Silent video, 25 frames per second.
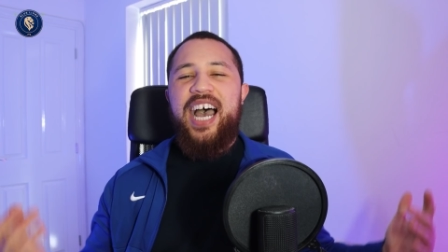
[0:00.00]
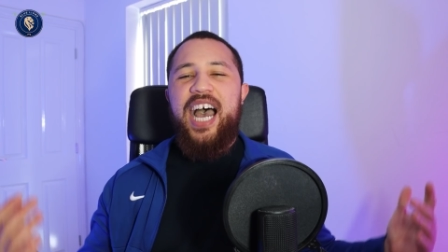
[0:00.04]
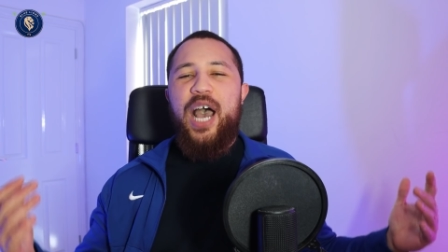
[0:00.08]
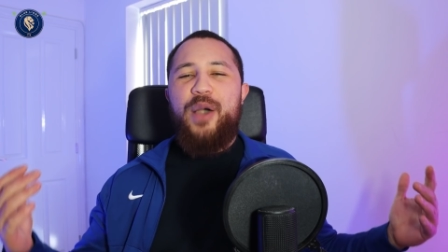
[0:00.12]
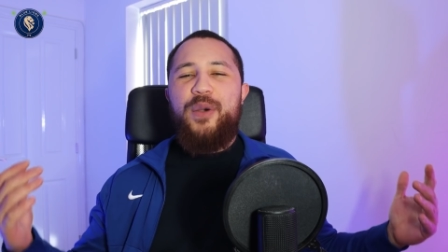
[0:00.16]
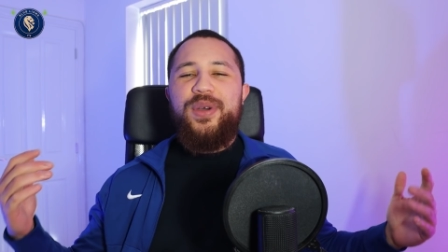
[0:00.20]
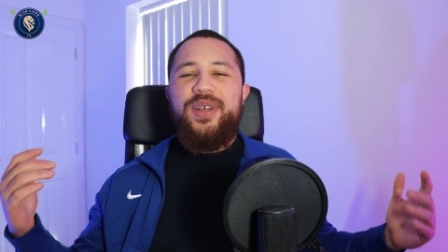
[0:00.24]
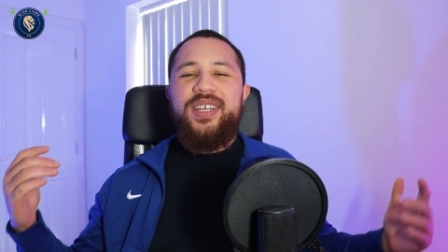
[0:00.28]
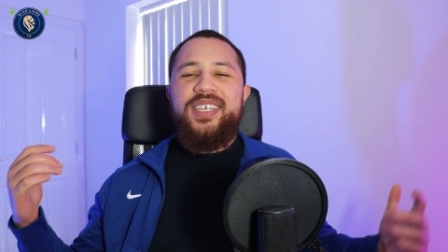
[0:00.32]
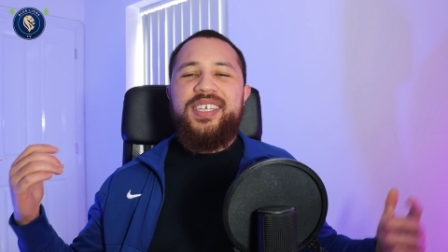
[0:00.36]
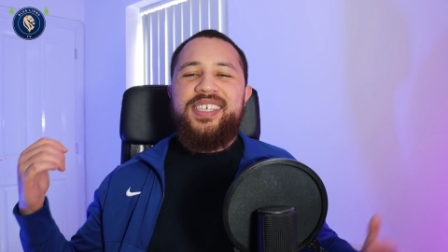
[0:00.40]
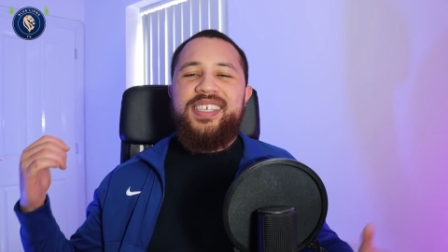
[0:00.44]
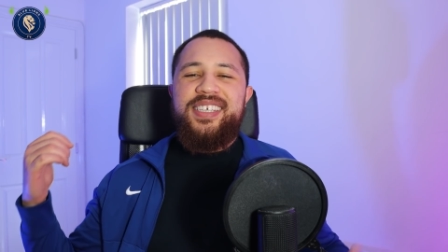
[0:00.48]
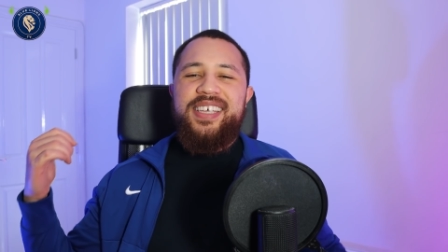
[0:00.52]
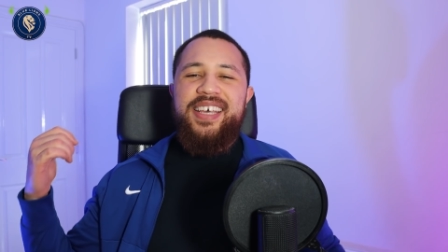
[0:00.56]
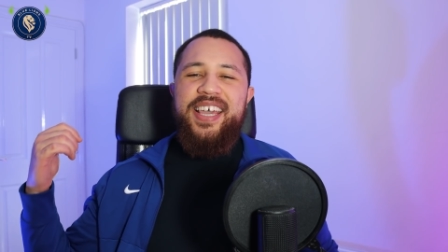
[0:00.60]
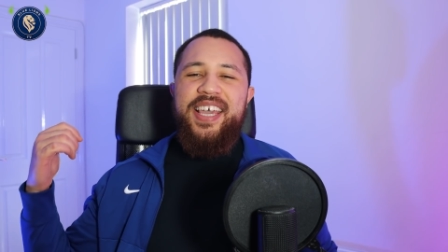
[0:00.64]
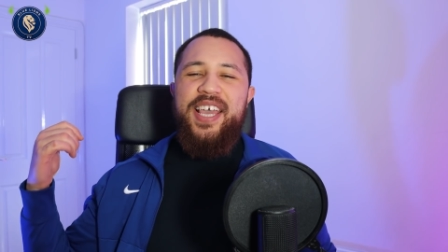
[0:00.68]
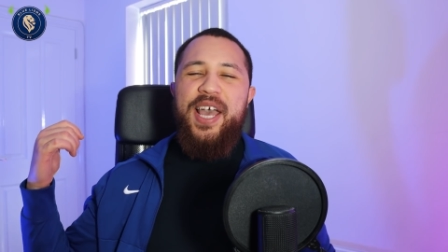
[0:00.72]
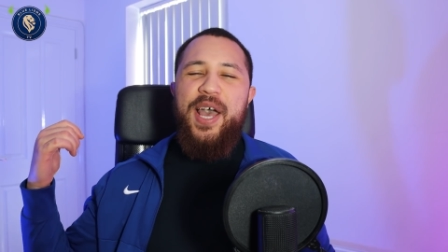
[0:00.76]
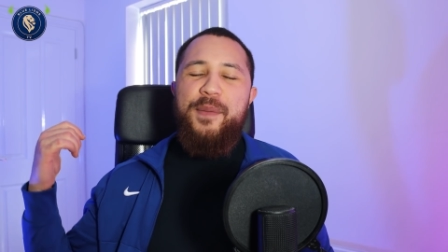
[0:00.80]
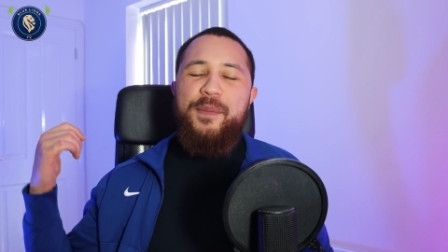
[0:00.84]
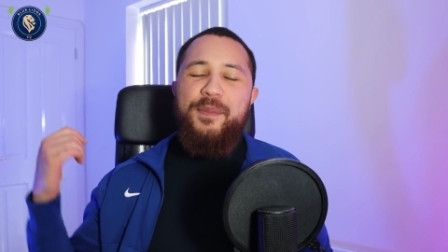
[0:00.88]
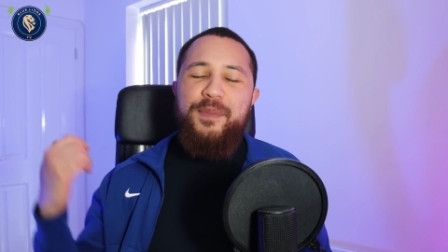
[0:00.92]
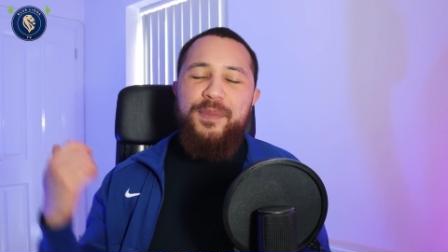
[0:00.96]
I want to
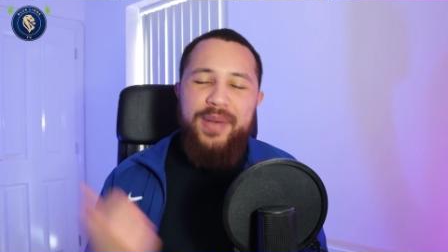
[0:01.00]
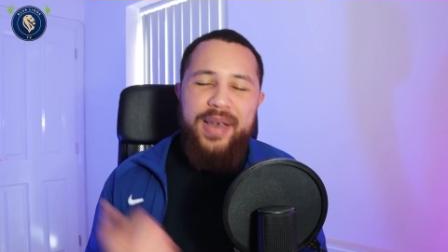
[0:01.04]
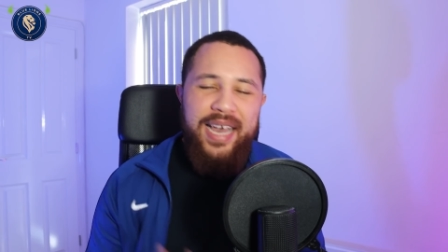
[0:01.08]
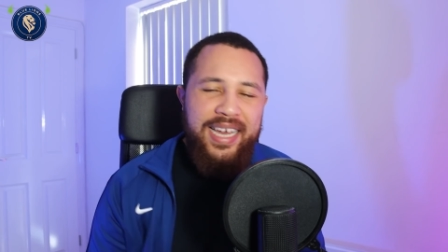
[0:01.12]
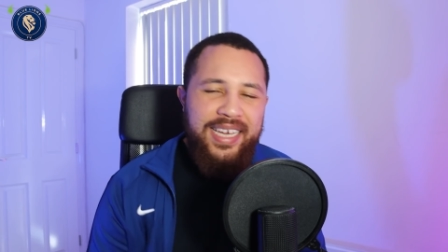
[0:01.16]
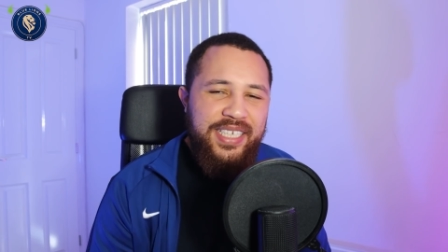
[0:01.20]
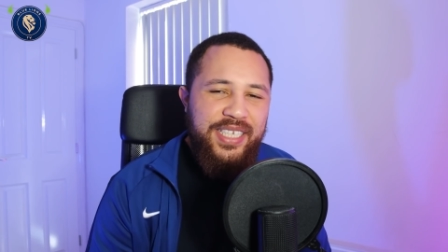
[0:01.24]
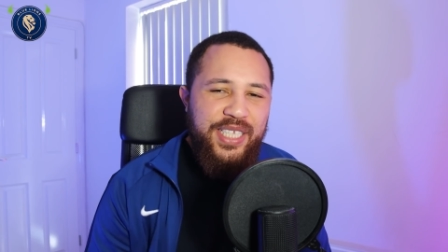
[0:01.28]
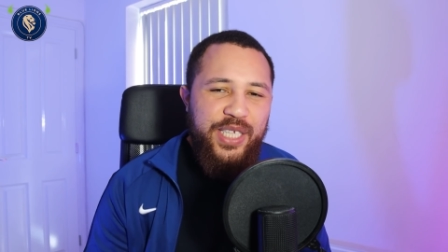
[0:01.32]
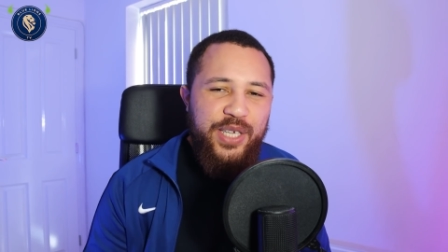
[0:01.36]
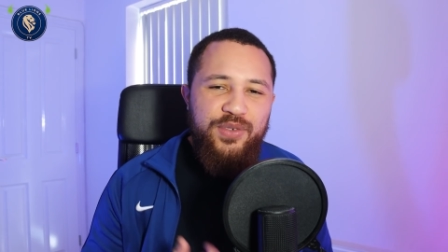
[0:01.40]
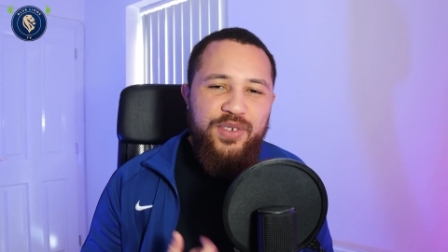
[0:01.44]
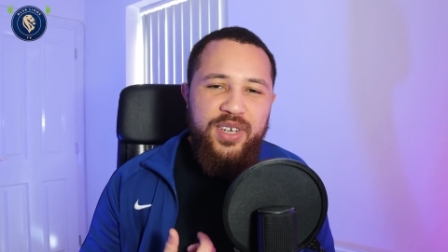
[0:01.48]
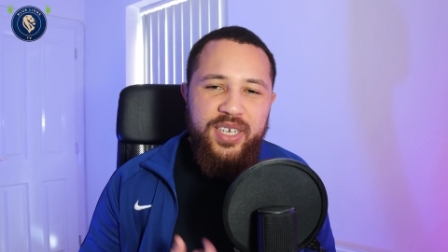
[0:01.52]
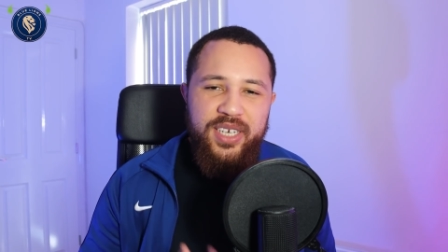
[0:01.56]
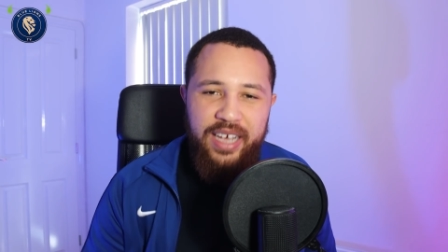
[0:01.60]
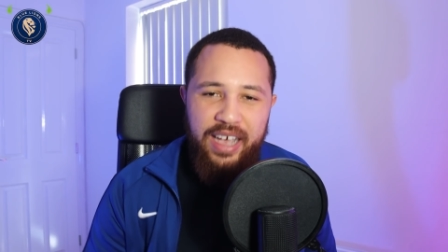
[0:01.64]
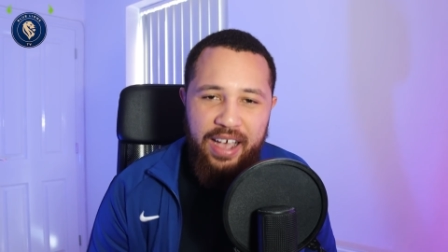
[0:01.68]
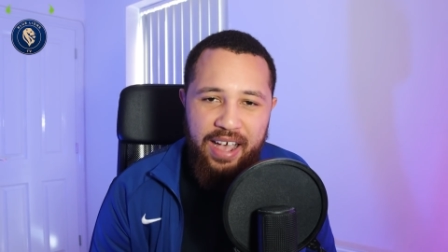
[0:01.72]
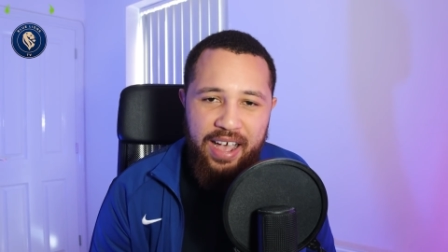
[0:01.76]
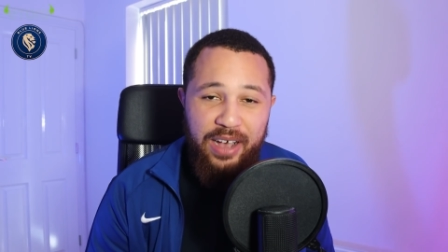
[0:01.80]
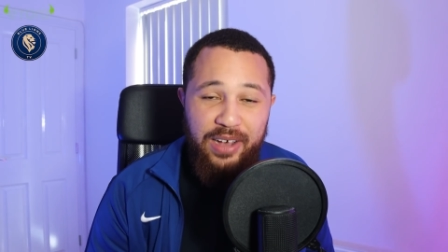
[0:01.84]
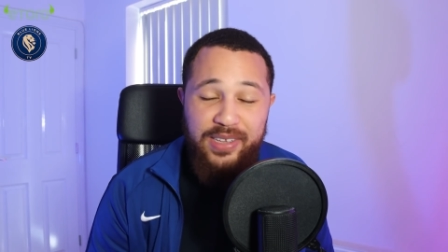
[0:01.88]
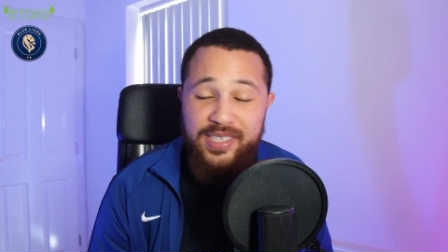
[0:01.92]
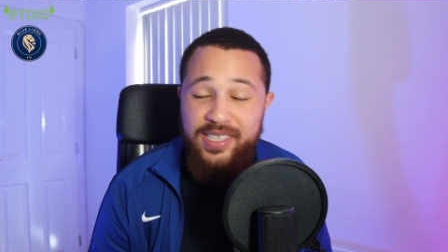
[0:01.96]
say a massive
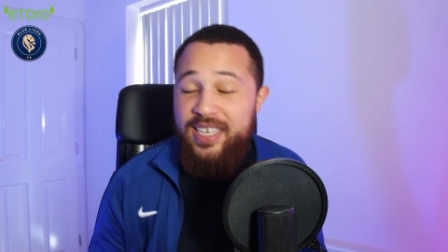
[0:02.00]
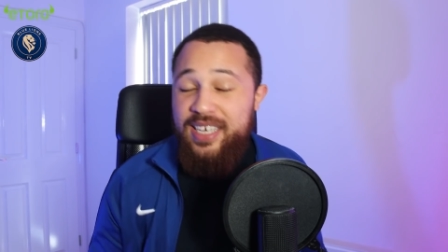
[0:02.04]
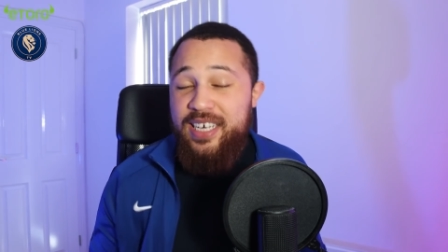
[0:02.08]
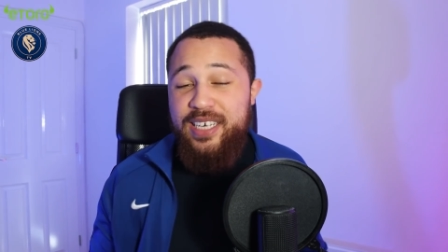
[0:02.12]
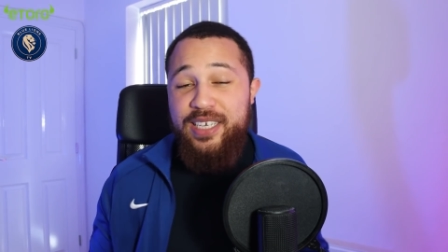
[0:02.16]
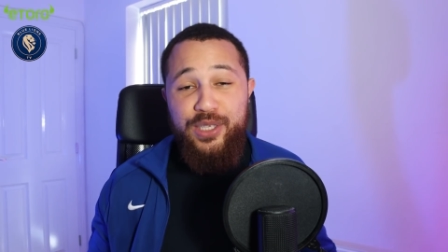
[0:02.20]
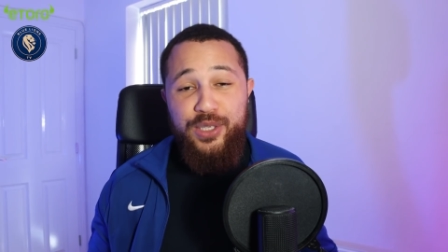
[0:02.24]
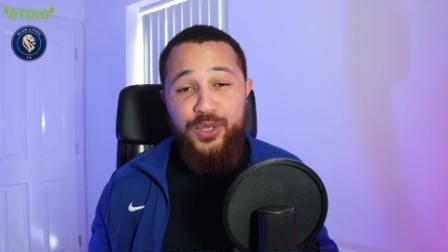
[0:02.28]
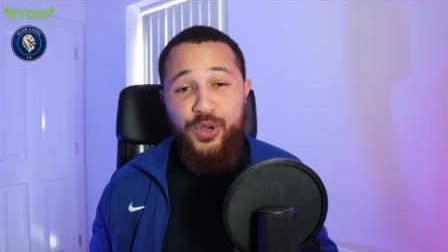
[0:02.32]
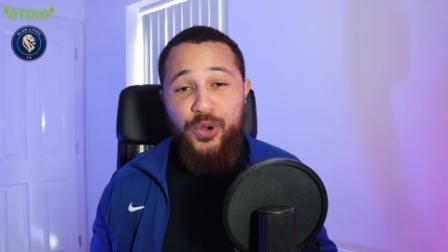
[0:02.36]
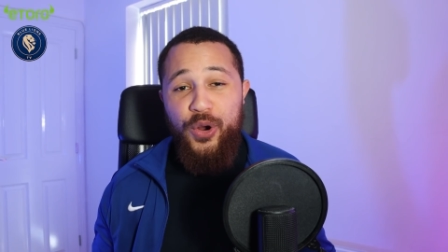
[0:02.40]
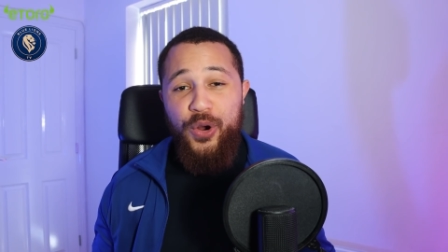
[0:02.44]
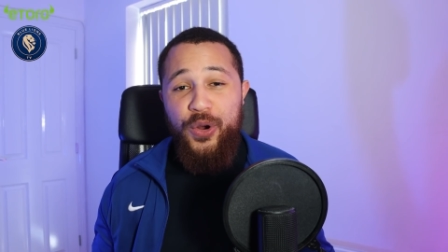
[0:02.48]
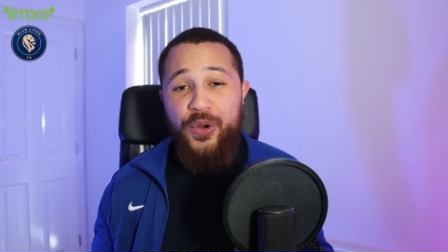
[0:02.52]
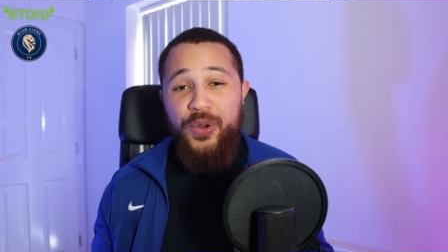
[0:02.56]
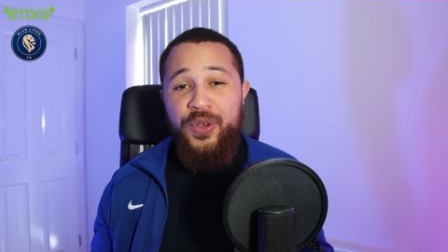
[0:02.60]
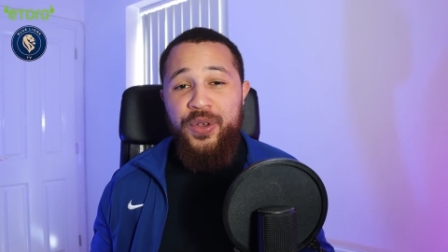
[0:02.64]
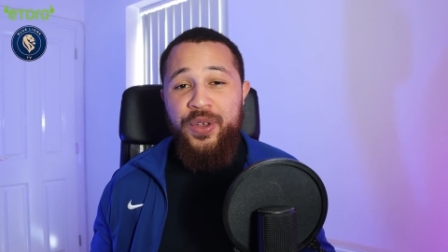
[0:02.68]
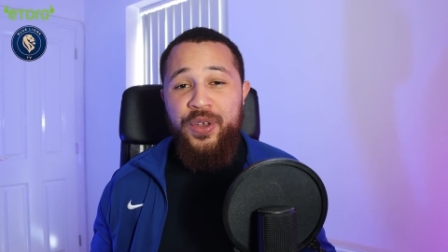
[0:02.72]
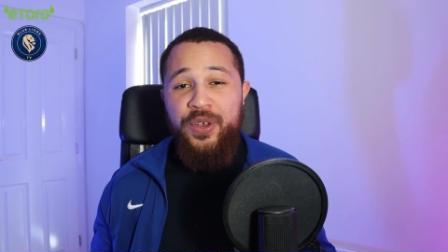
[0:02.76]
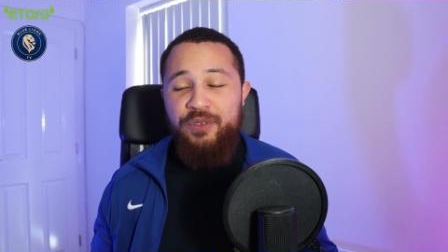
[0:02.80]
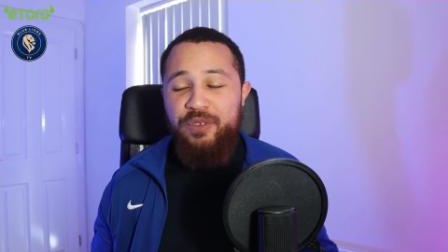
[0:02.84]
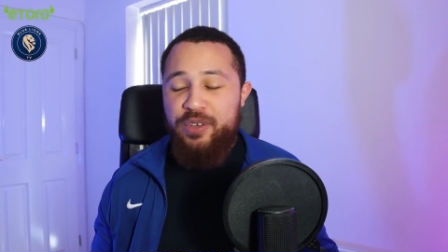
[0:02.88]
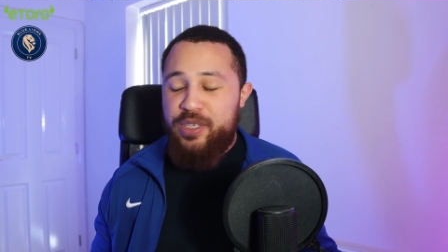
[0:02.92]
shout out to eToro